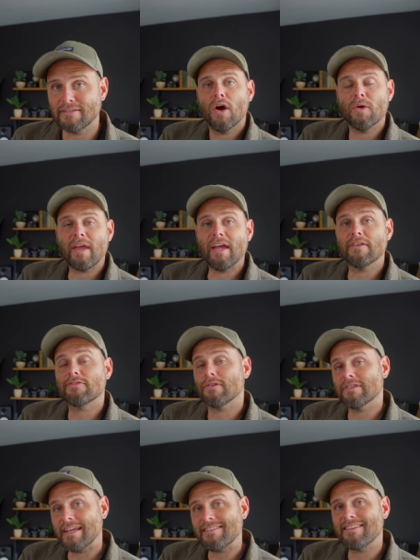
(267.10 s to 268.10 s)
Okay, so
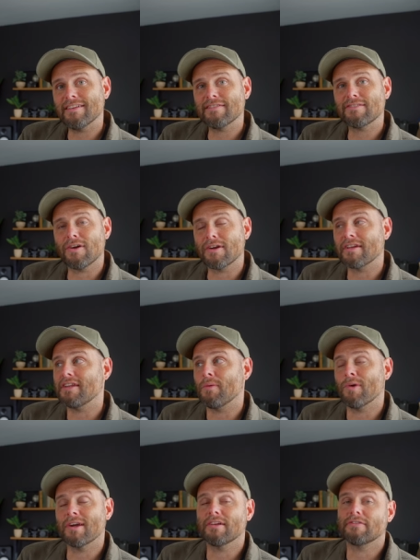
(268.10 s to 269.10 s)
let's get started, and
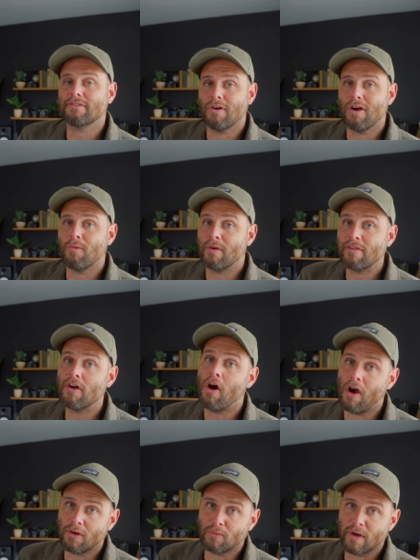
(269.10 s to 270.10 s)
we're gonna start with the
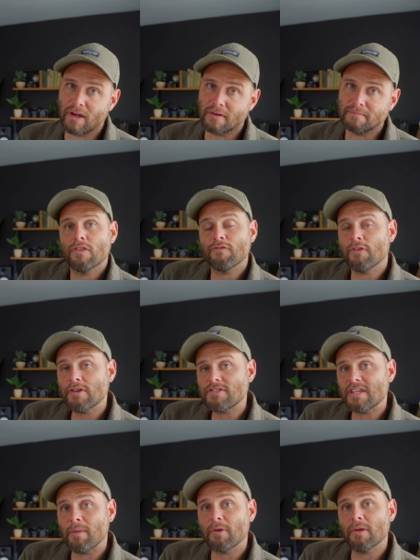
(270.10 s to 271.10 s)
hardware. The first
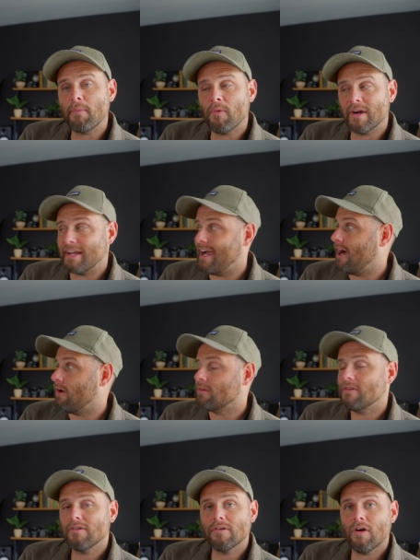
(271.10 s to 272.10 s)
thing I'm gonna point
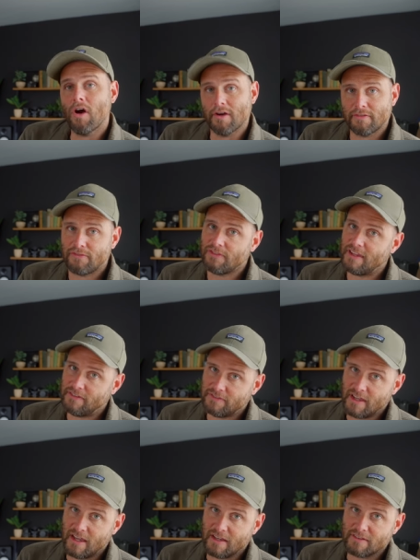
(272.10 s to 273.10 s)
out are
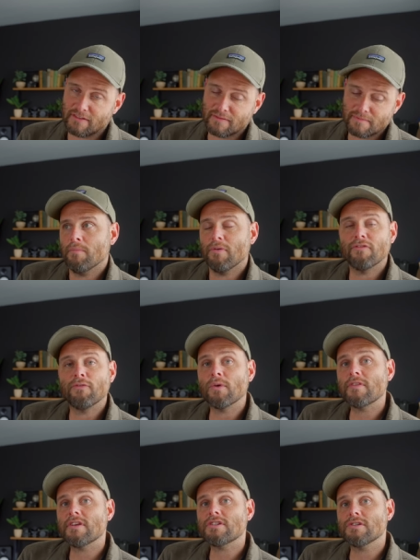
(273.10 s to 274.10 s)
C-Stands.
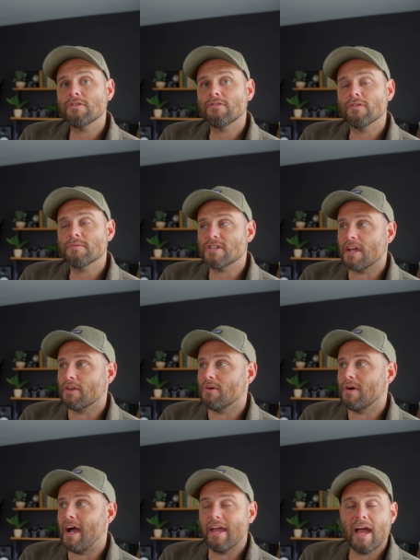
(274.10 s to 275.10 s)
Before this YouTube
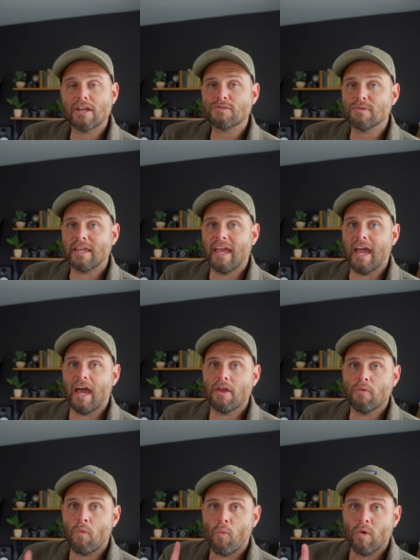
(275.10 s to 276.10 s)
channel, I actually
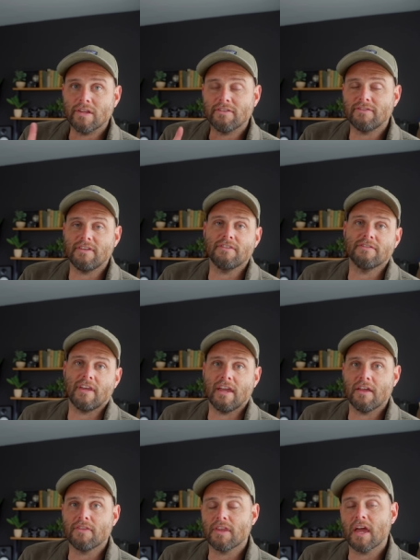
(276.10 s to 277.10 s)
had one
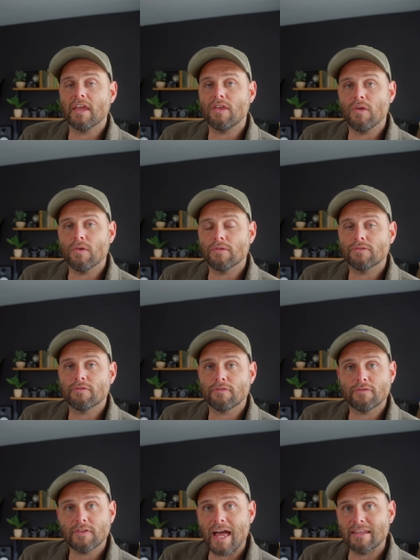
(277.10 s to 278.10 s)
C-Stand that I used for
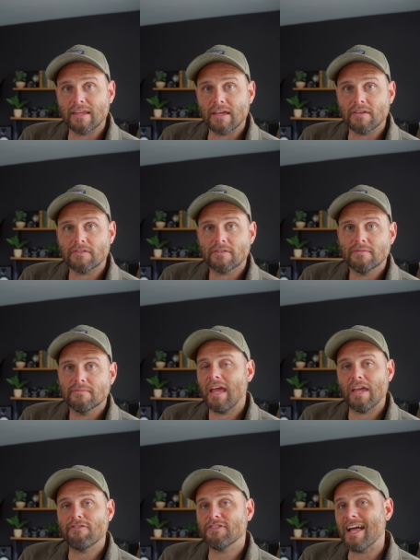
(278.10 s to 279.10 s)
flat lays.
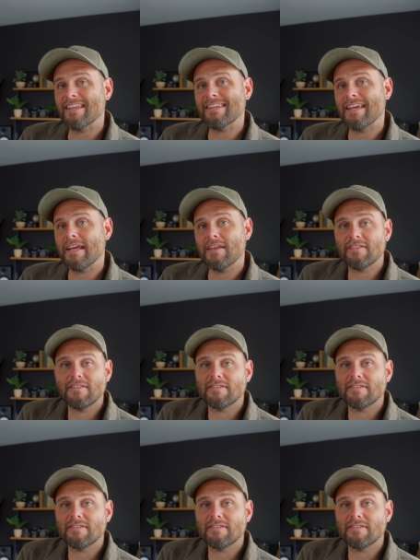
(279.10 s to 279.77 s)
A flat lay is a